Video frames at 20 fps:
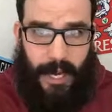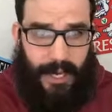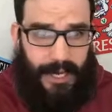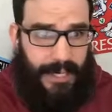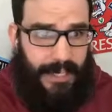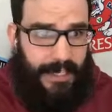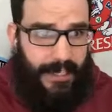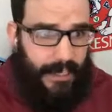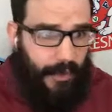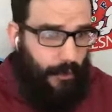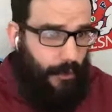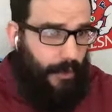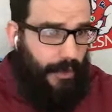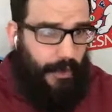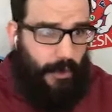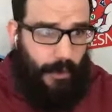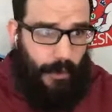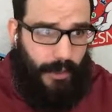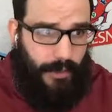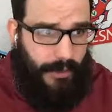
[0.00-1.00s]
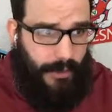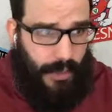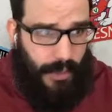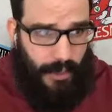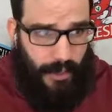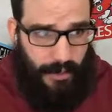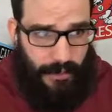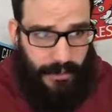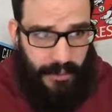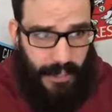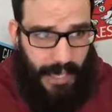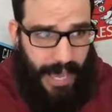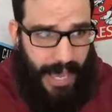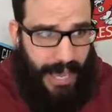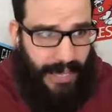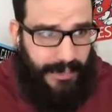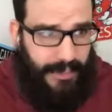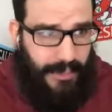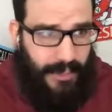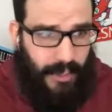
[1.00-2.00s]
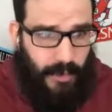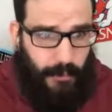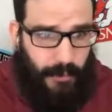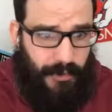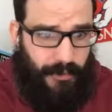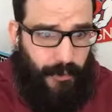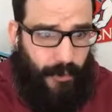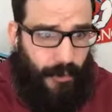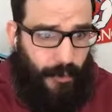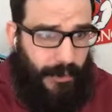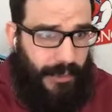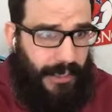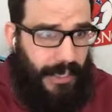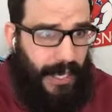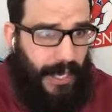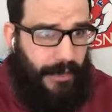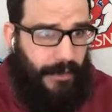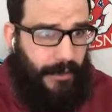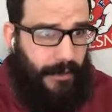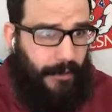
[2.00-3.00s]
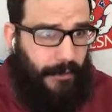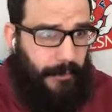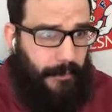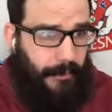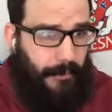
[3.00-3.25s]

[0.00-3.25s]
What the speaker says: Anything really quick to add to this before we get out of here?